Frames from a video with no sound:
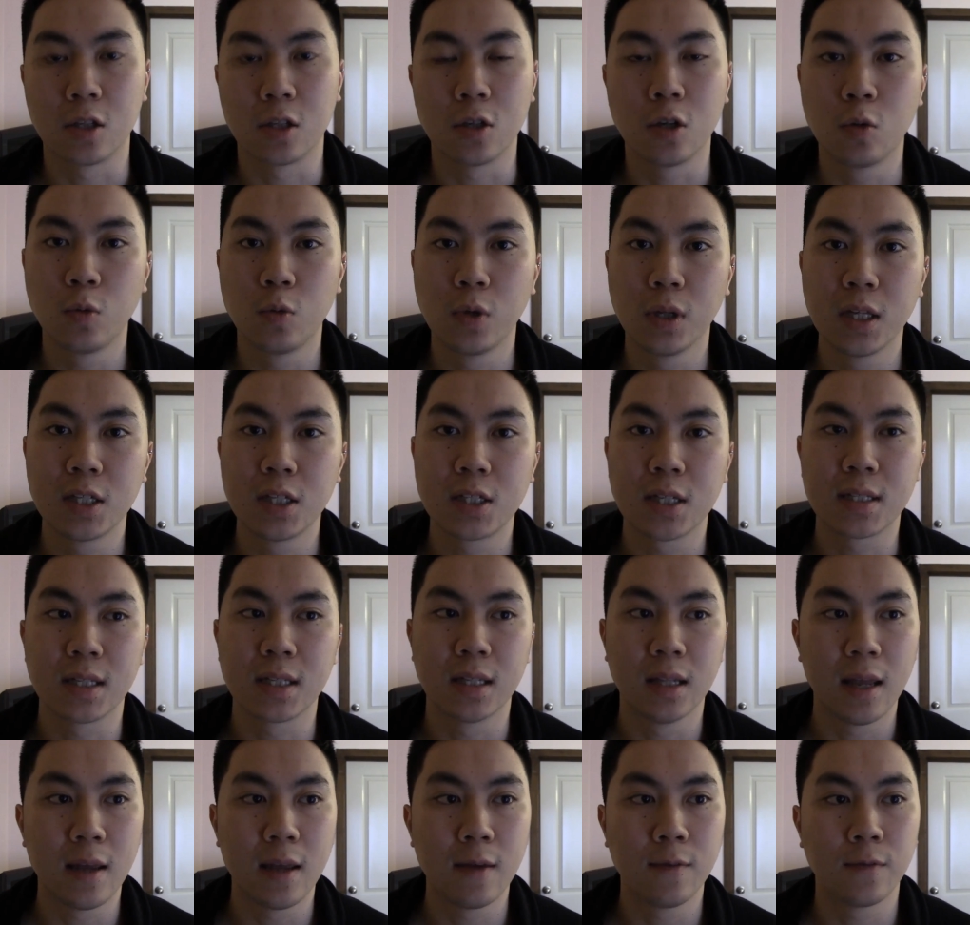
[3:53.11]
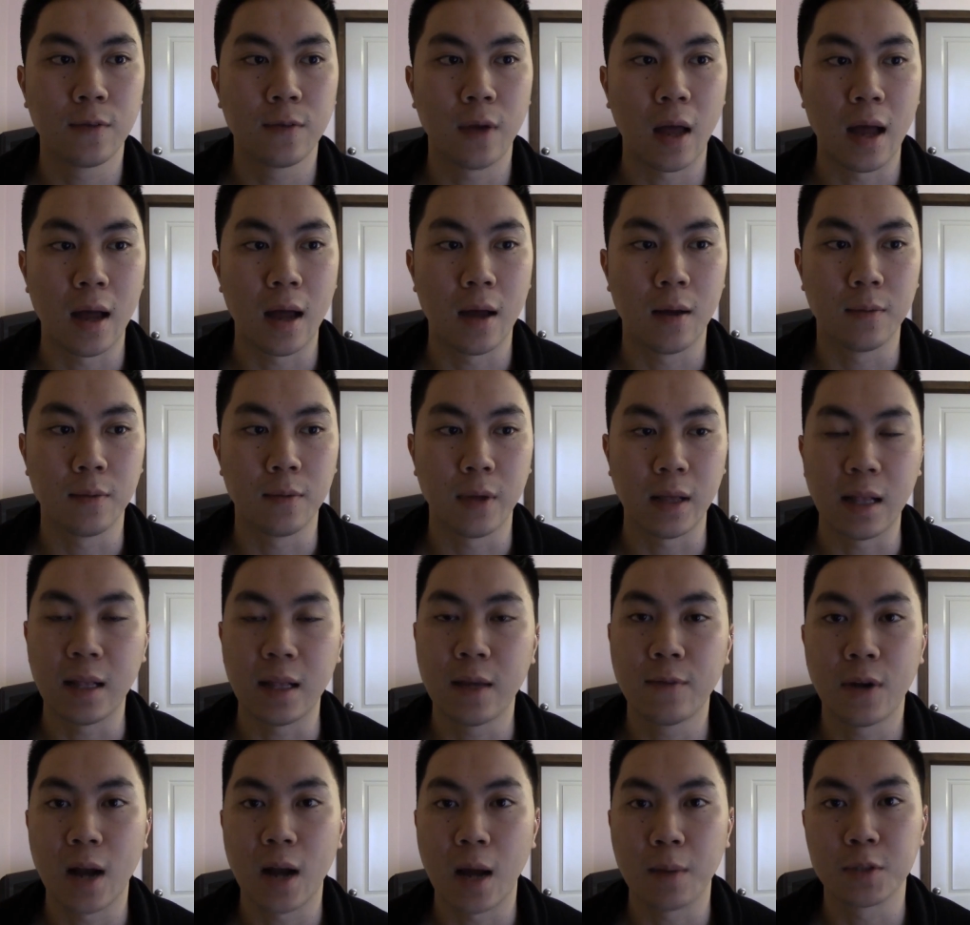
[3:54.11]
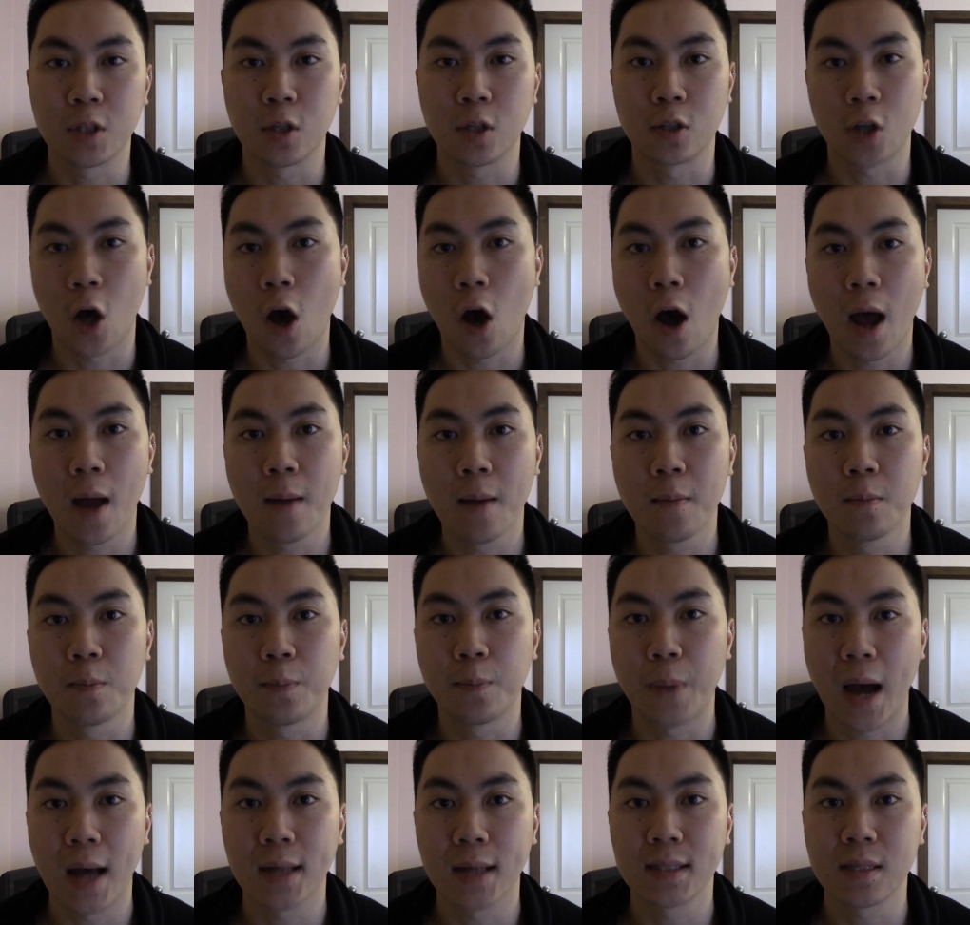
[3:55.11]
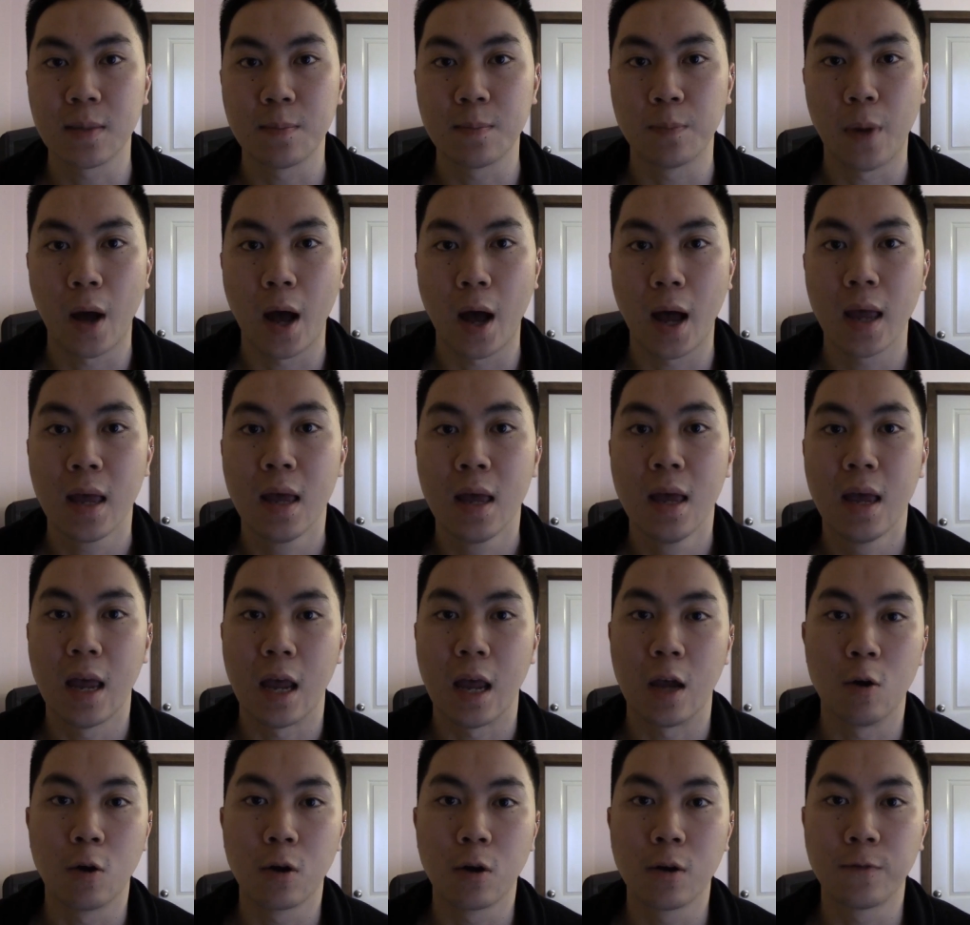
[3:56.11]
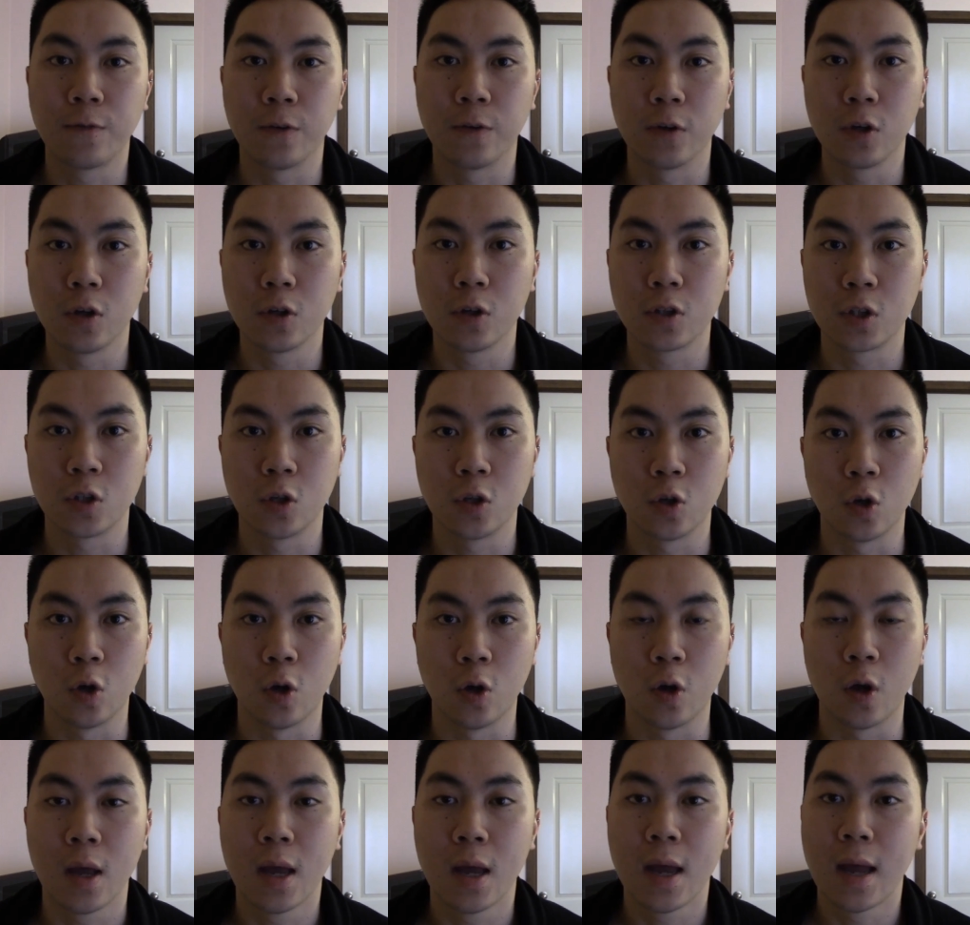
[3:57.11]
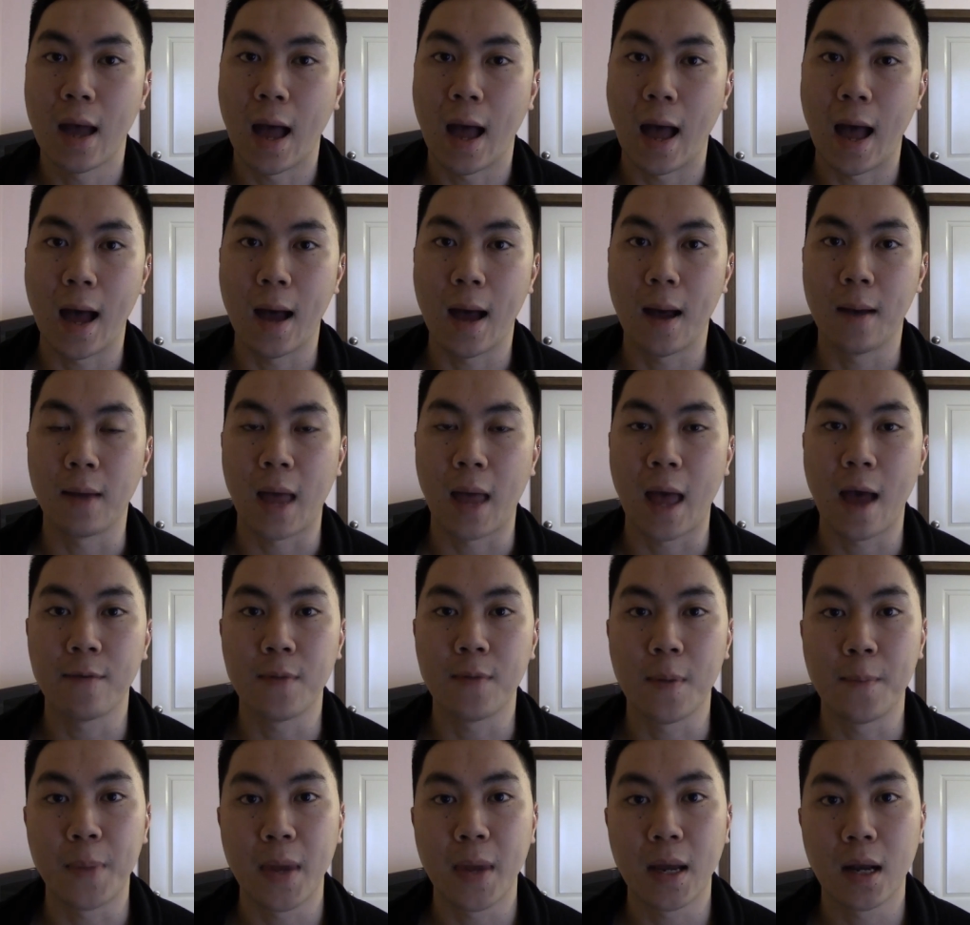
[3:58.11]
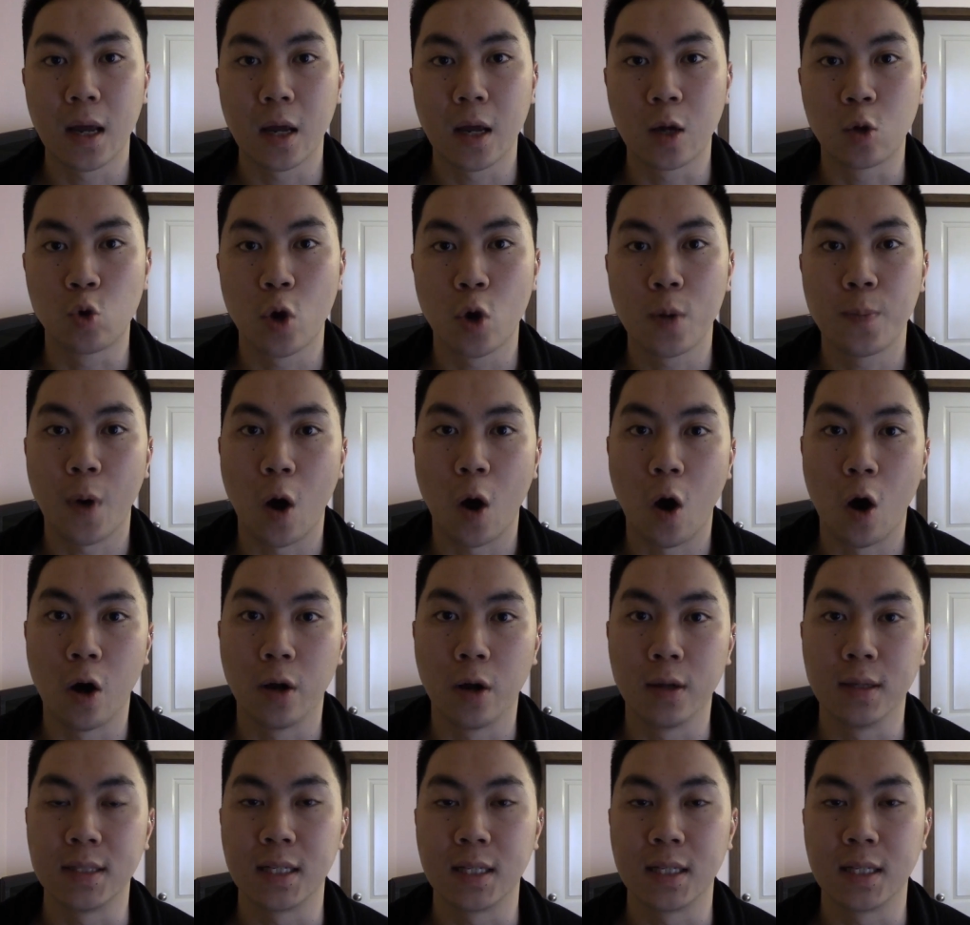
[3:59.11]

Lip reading: Do you really just leave it up to time passing by in order for you to have a better grip on